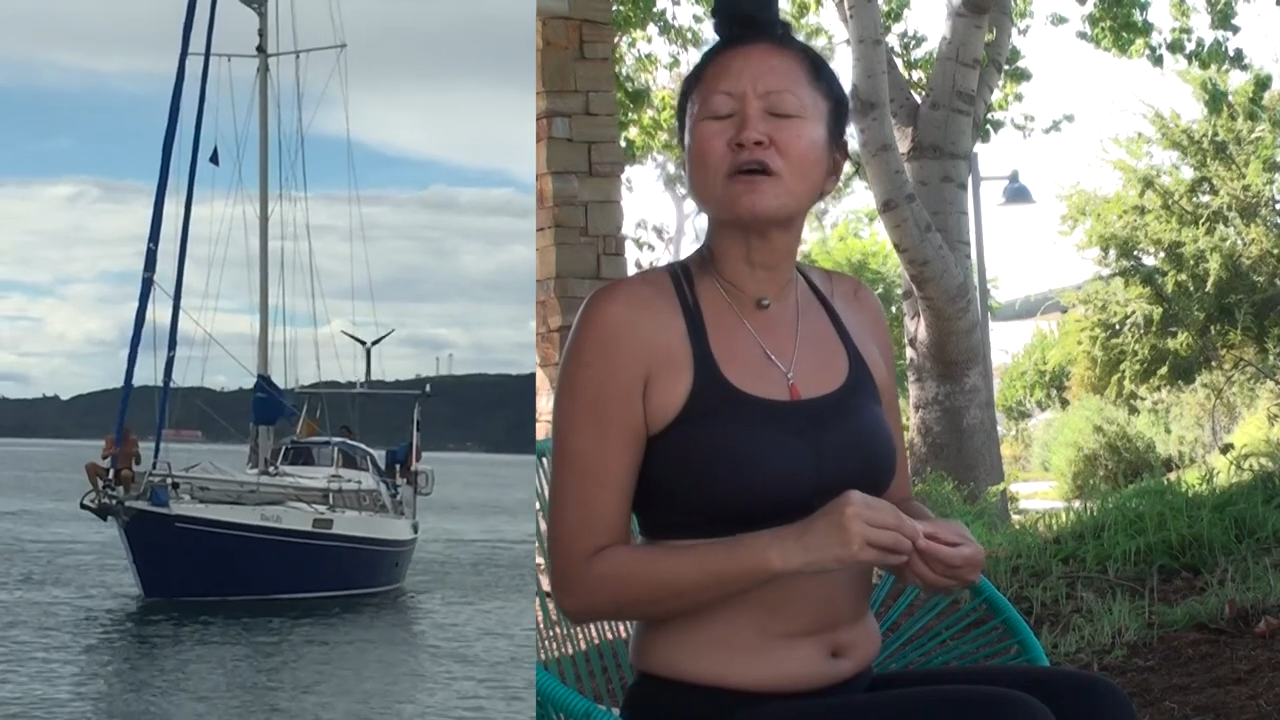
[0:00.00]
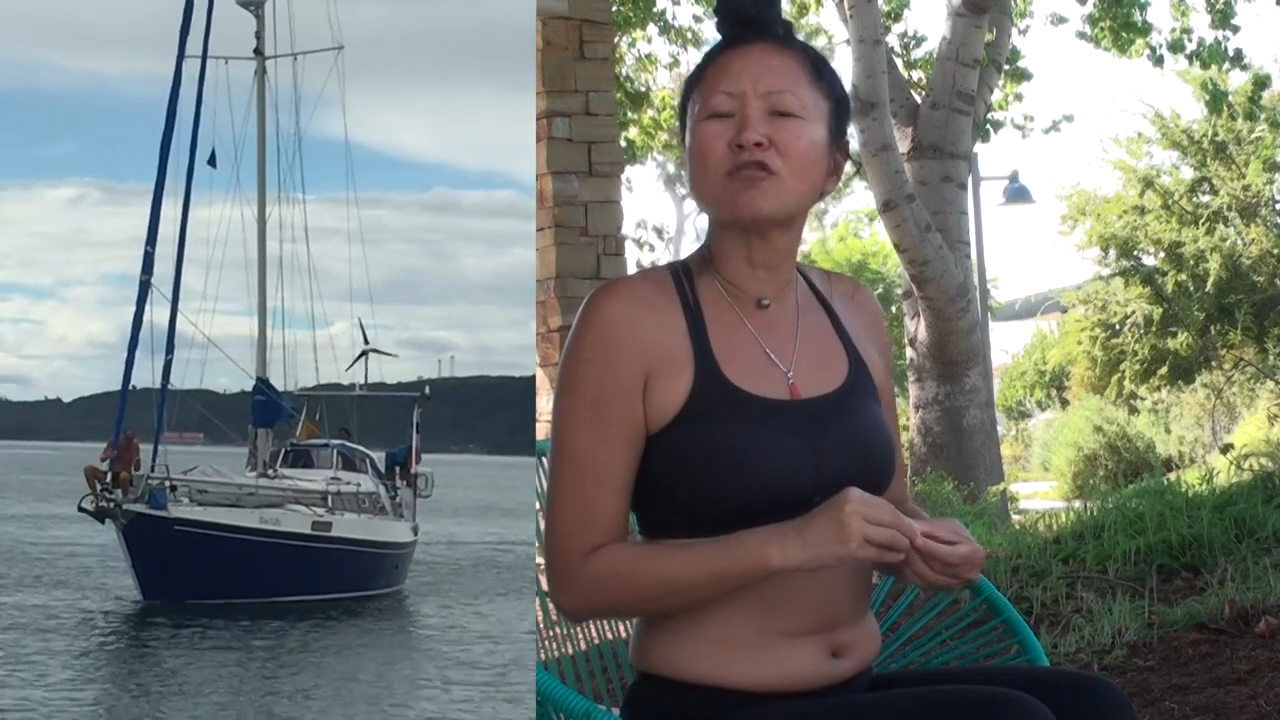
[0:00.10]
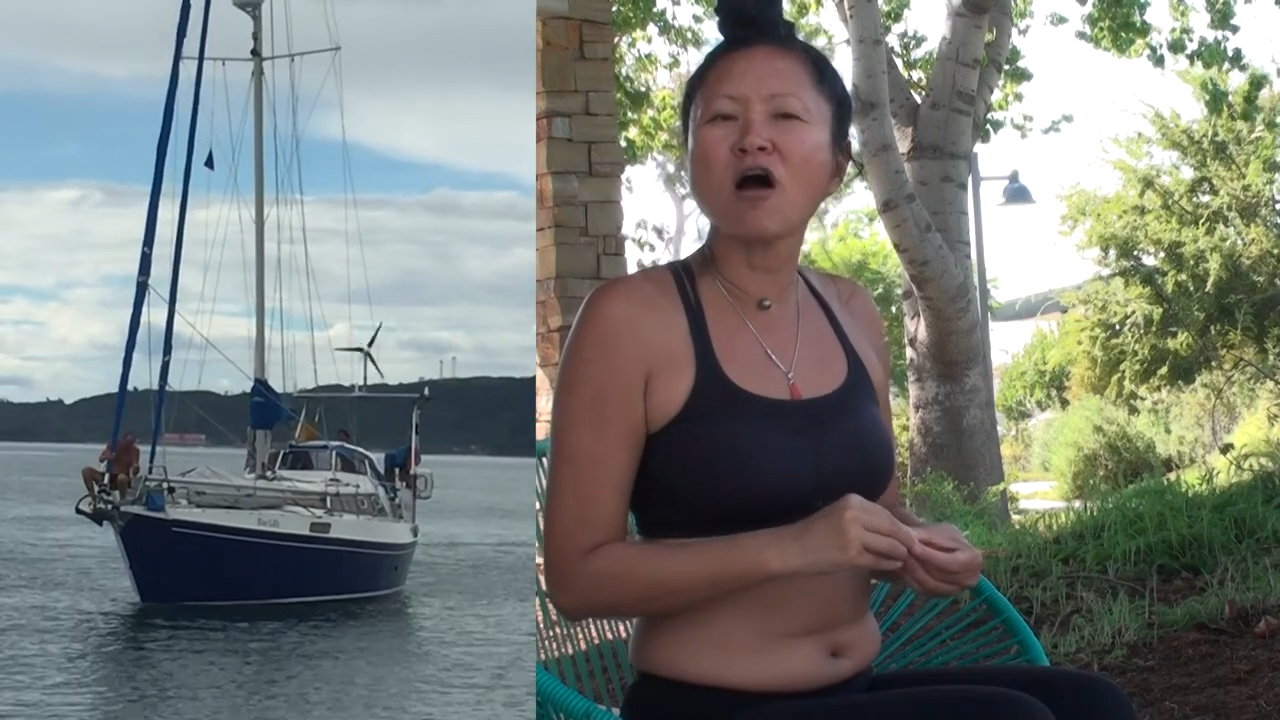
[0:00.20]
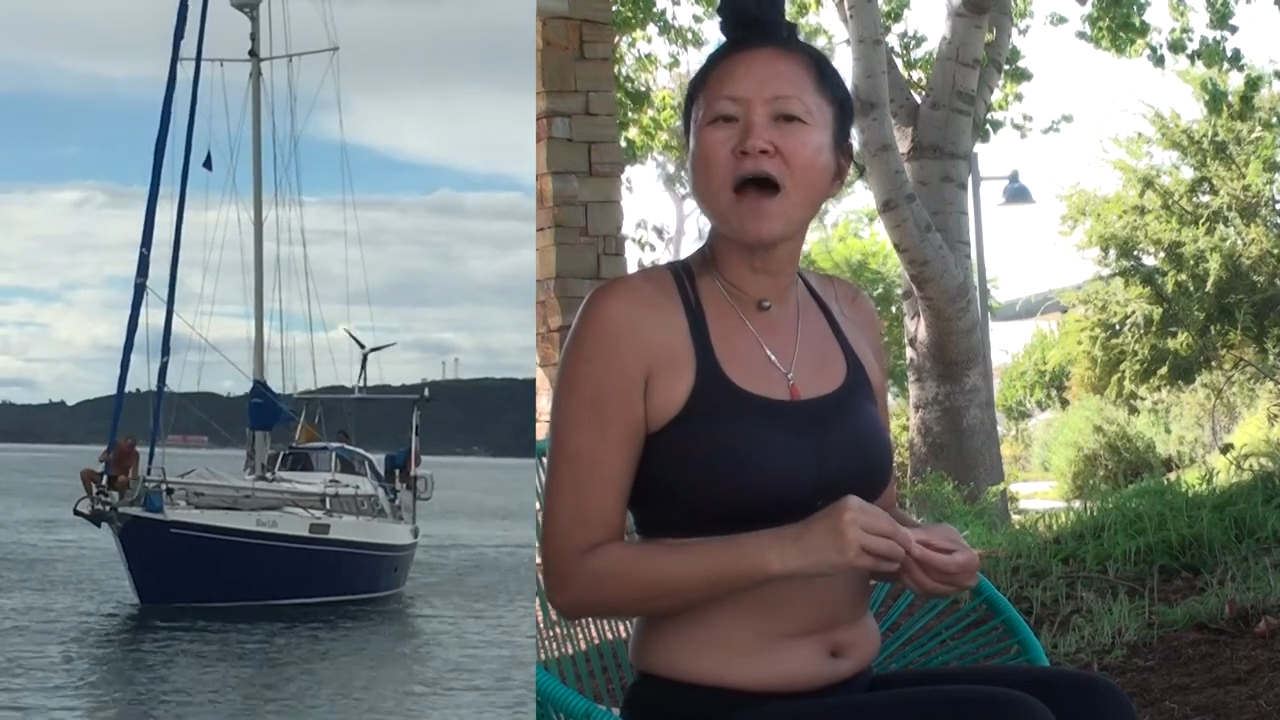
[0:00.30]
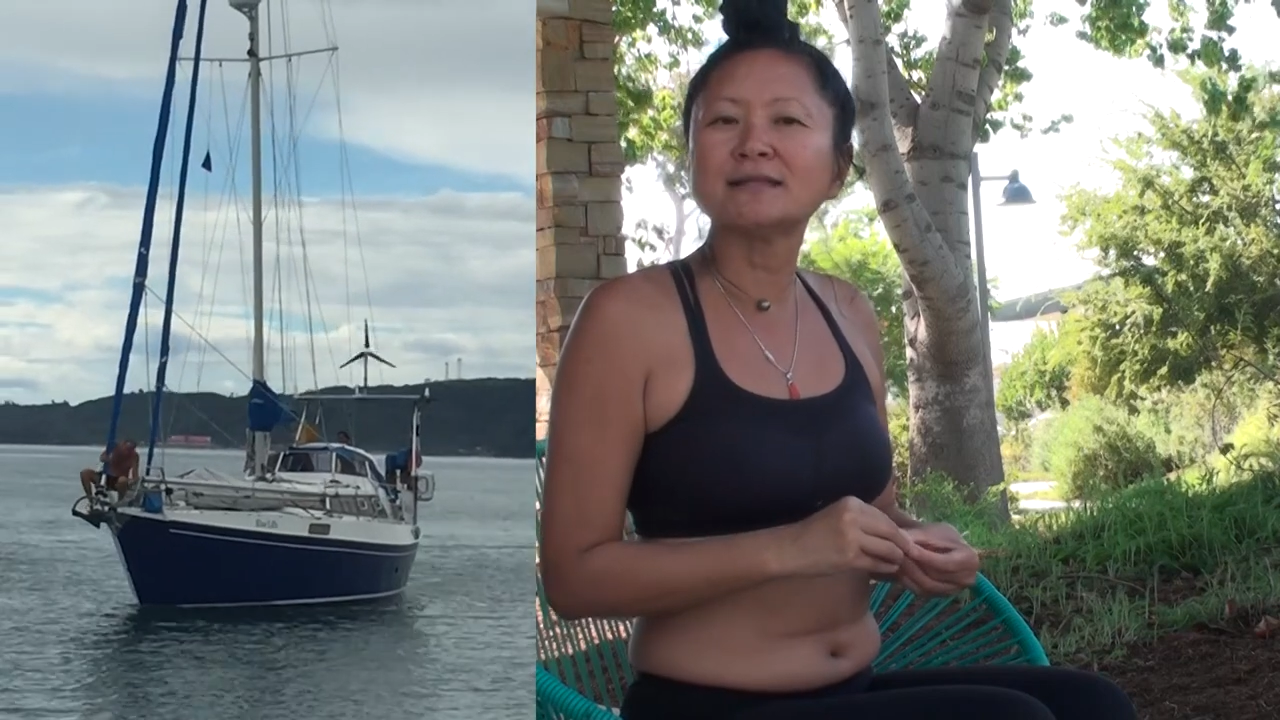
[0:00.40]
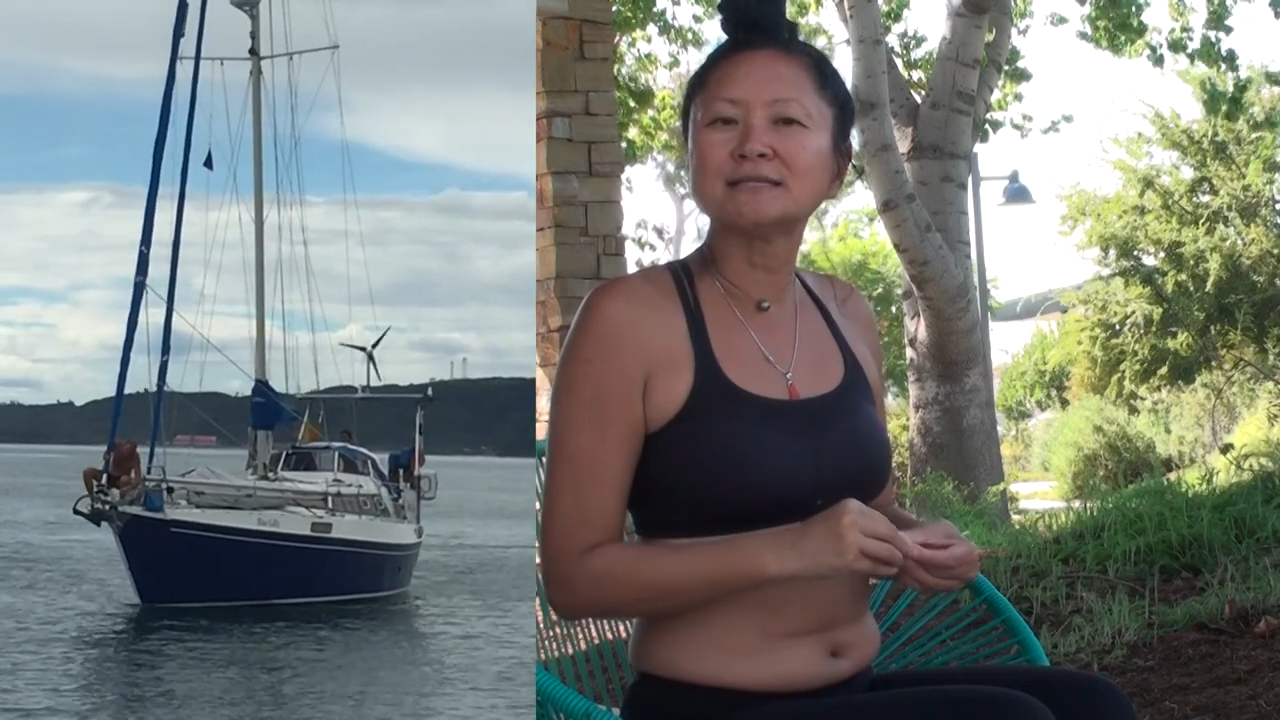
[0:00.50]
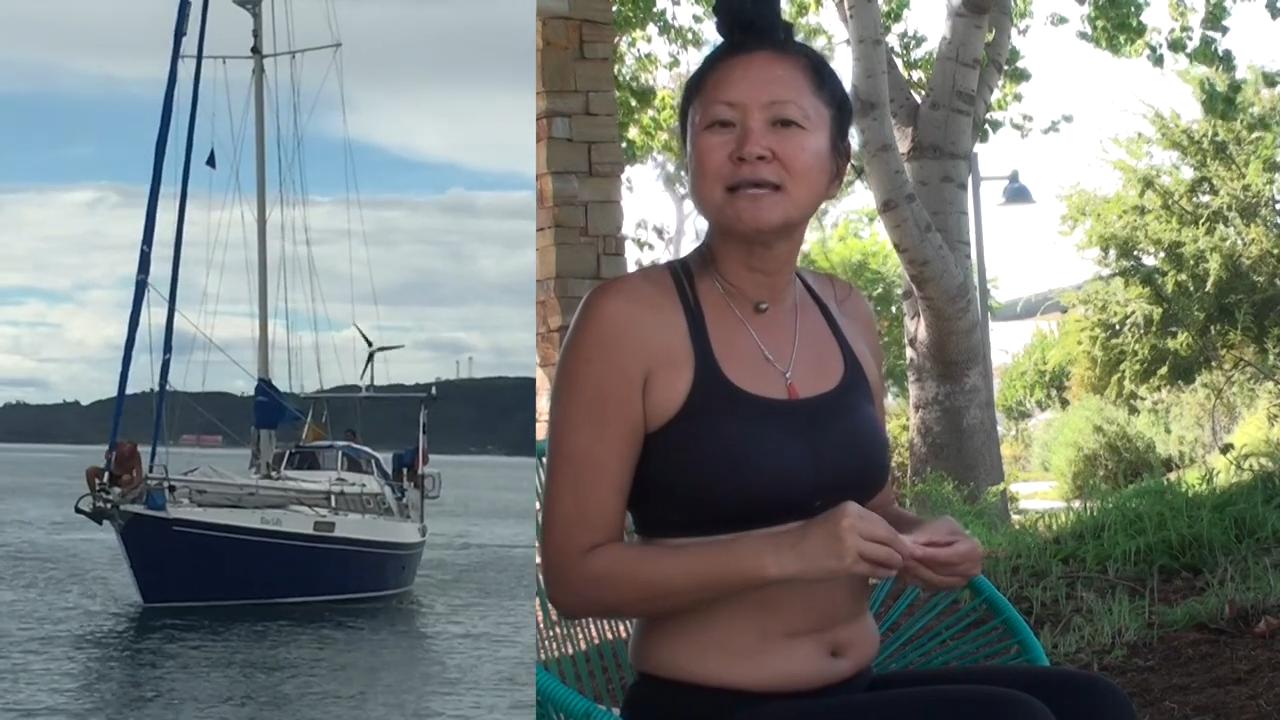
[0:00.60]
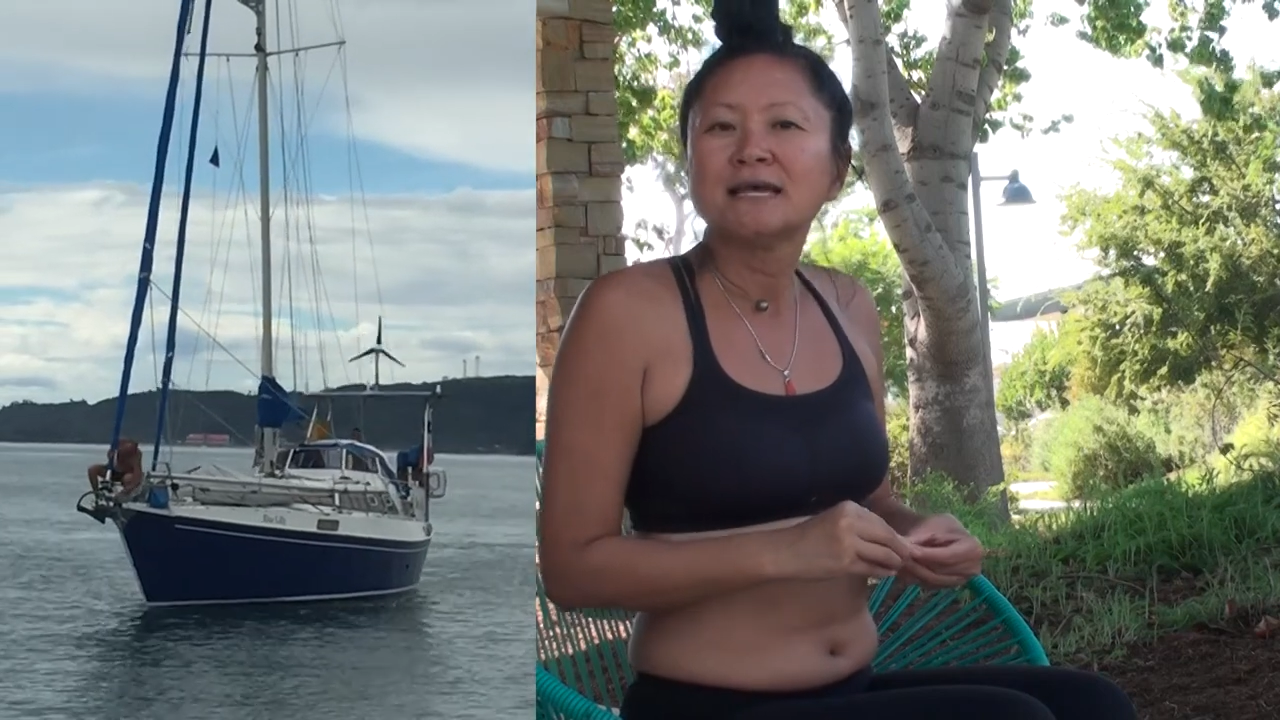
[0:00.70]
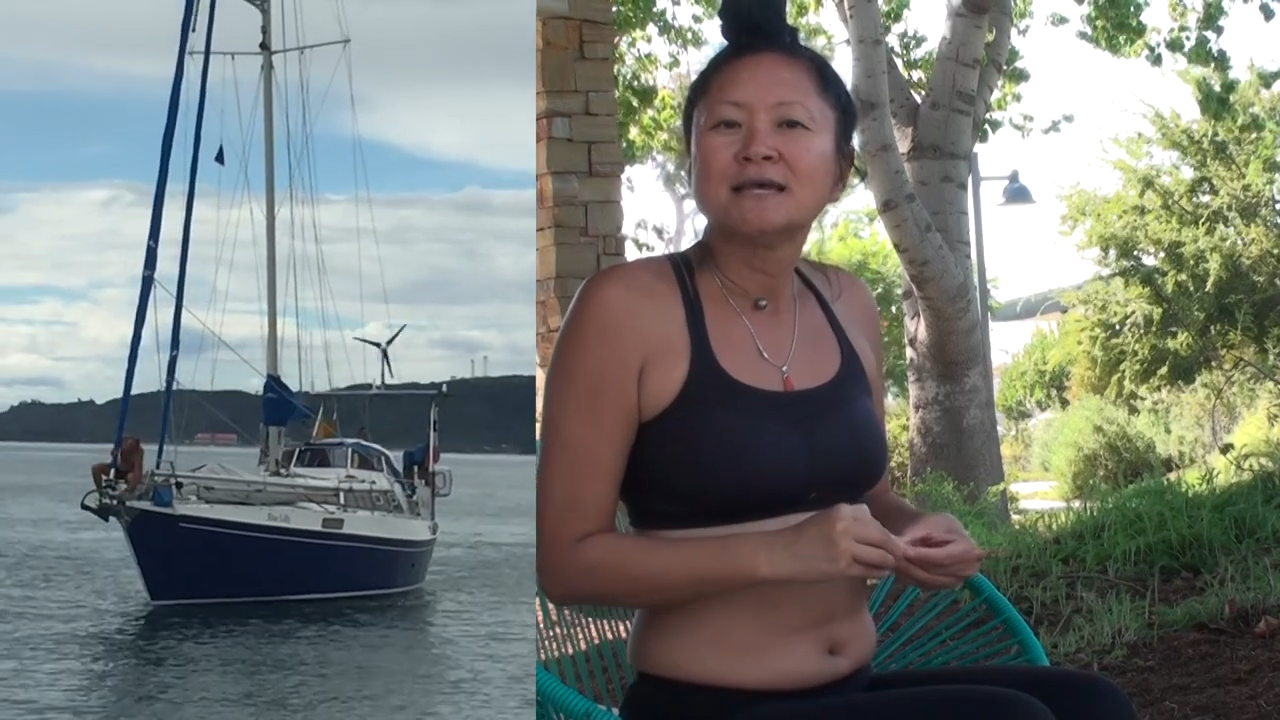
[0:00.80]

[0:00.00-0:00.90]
a lot.